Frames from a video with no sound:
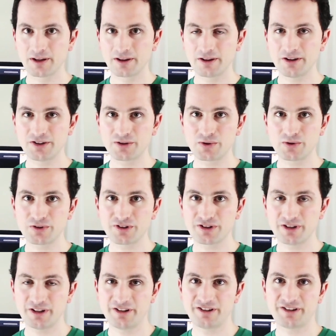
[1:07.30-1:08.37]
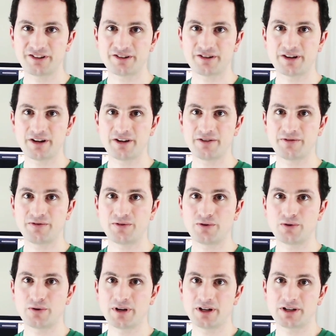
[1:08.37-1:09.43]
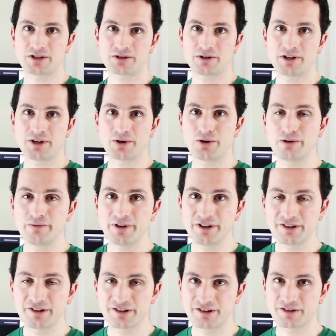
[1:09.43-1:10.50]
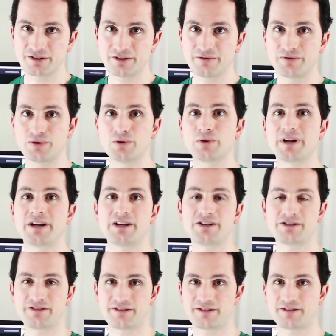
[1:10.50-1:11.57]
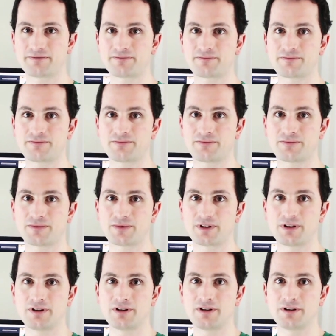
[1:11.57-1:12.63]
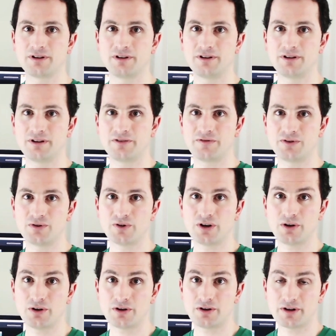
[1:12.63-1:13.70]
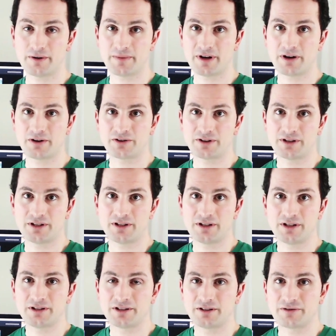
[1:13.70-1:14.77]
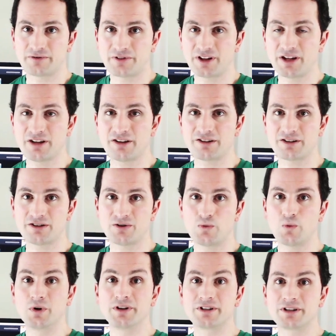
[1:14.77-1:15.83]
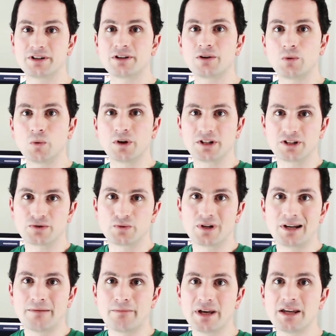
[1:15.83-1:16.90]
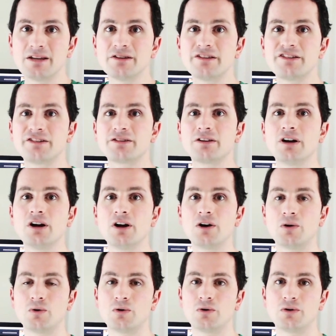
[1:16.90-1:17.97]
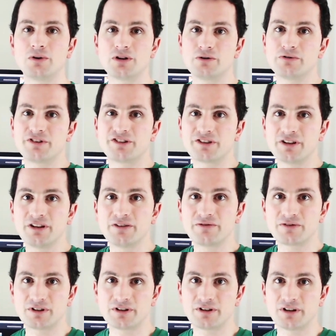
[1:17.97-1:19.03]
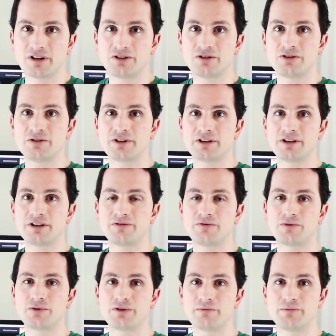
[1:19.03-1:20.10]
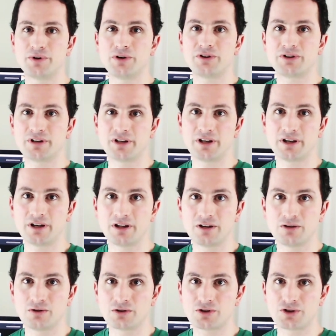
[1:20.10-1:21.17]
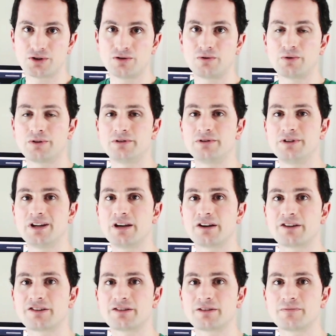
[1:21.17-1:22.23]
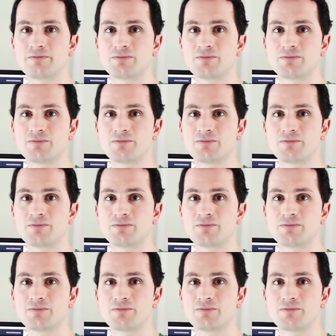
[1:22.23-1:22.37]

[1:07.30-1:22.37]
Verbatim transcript: This course is designed for electronic hobbyists of all ages. If you heard about the Internet of Things and you wondered what it really means, or you received an Arduino kit for your birthday and you're not sure what to do next,